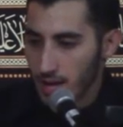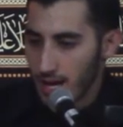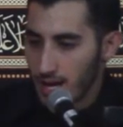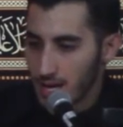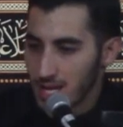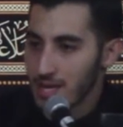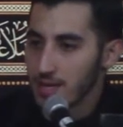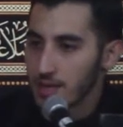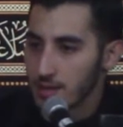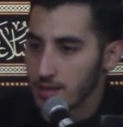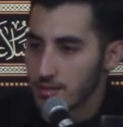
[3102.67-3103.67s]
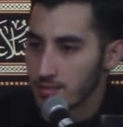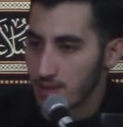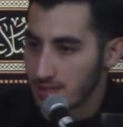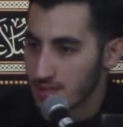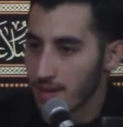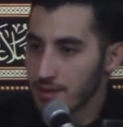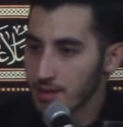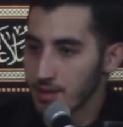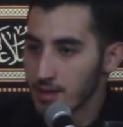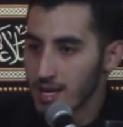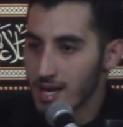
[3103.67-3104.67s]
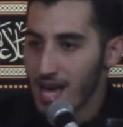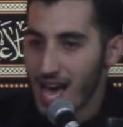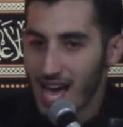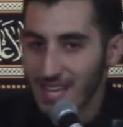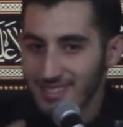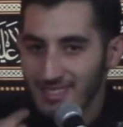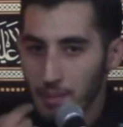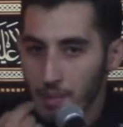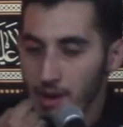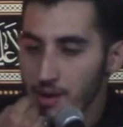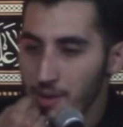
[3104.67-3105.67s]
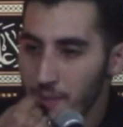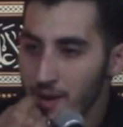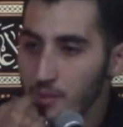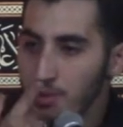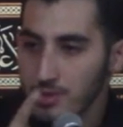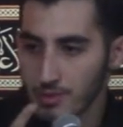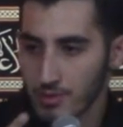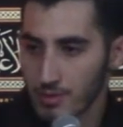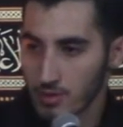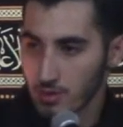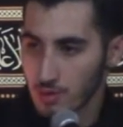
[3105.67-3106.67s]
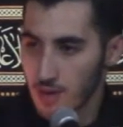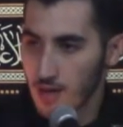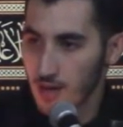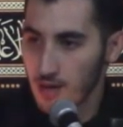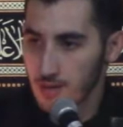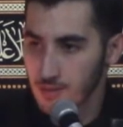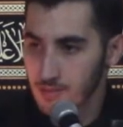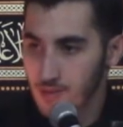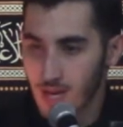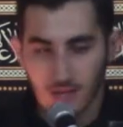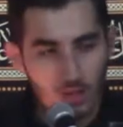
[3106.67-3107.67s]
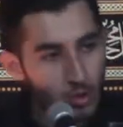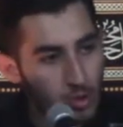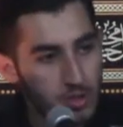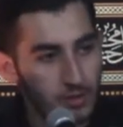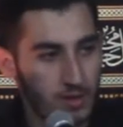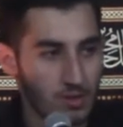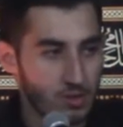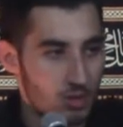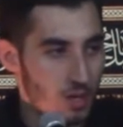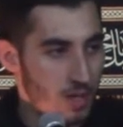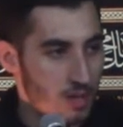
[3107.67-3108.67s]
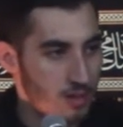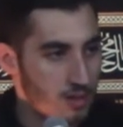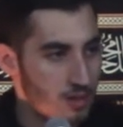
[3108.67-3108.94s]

Ali, my son, has the mannerisms of Rasulullah, had the looks of Rasulullah.